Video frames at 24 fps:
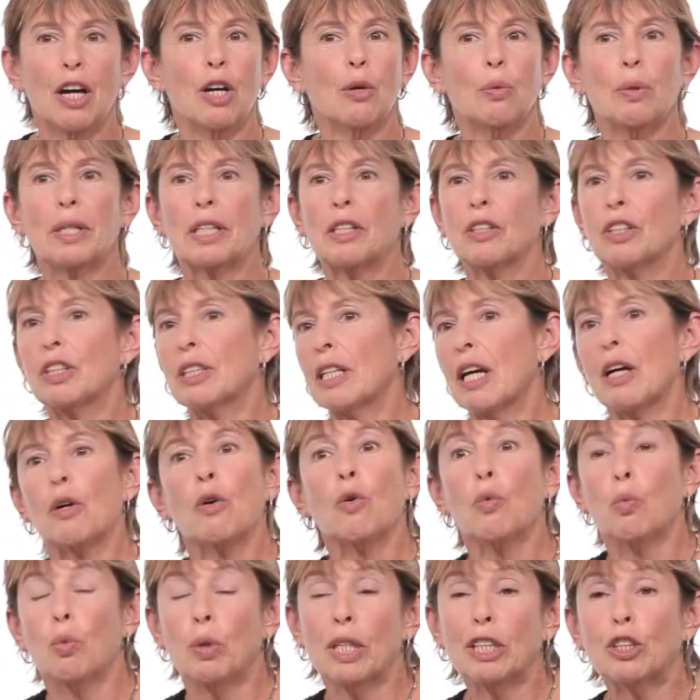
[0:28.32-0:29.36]
We could say
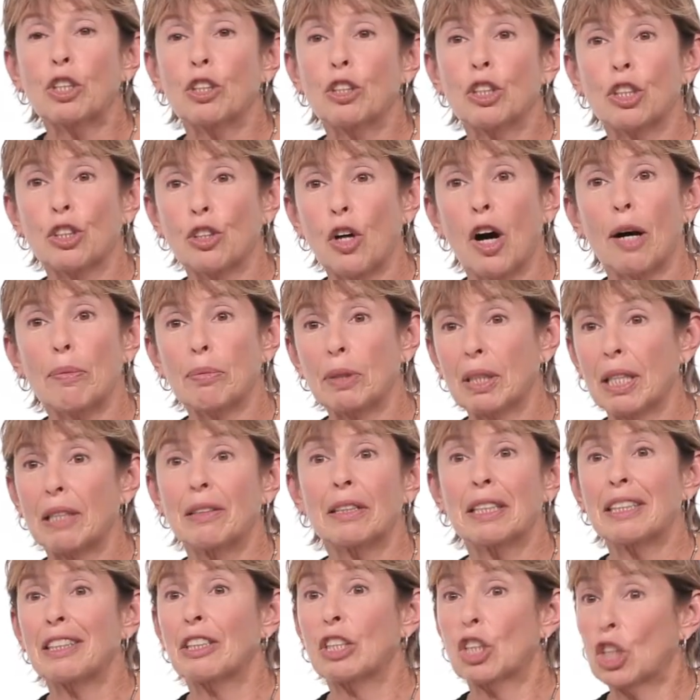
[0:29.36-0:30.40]
we should stop
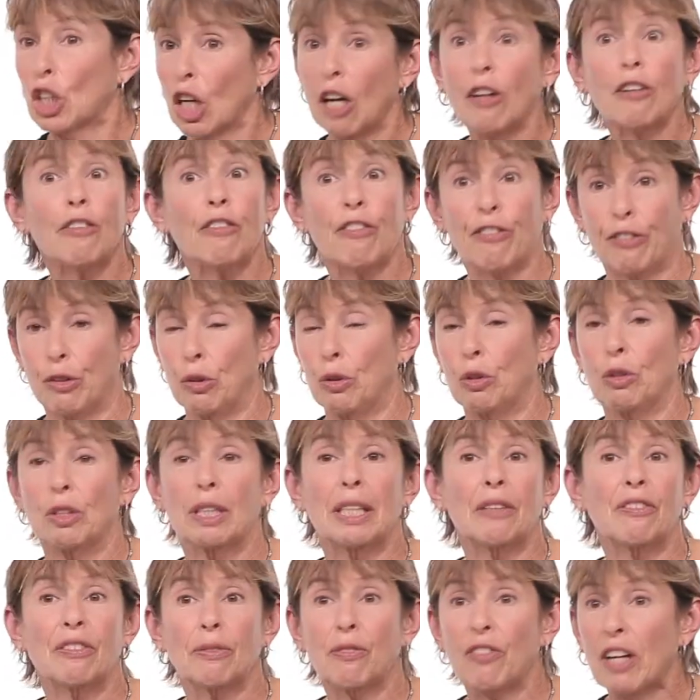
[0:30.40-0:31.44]
selling junk food
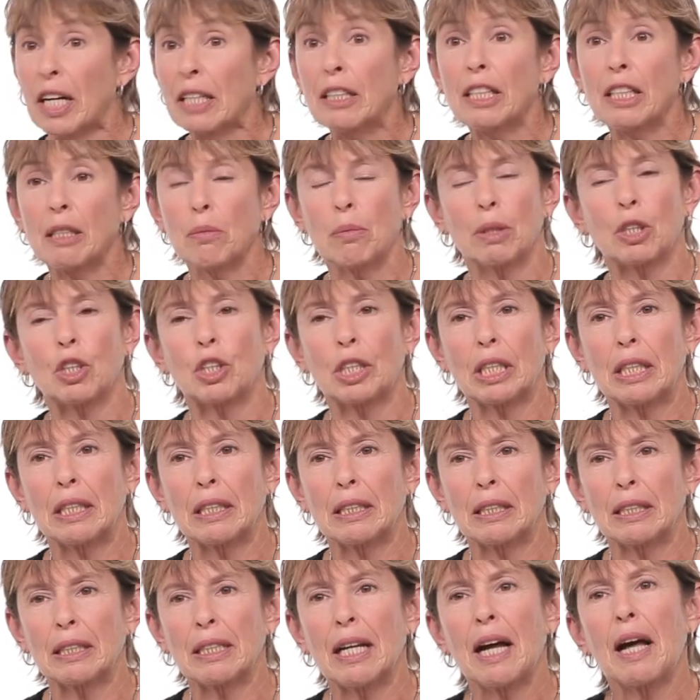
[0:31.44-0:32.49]
in vending
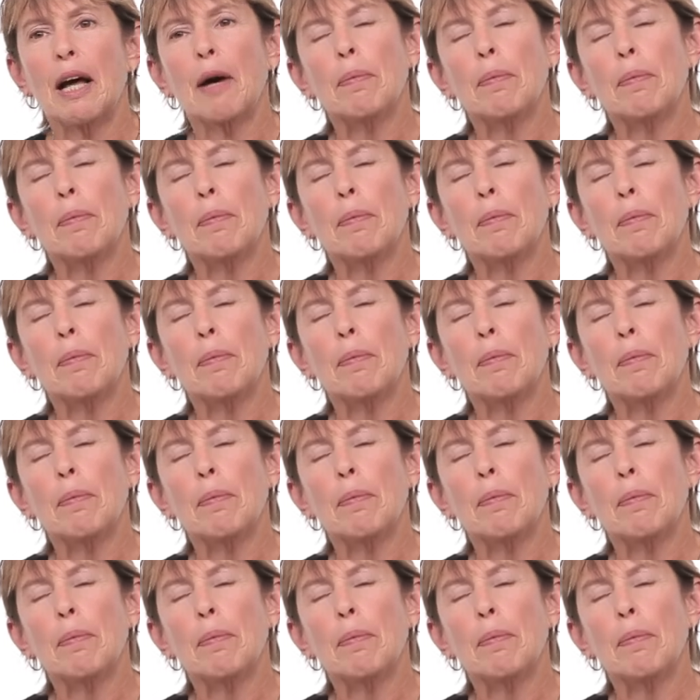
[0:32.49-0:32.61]
machines.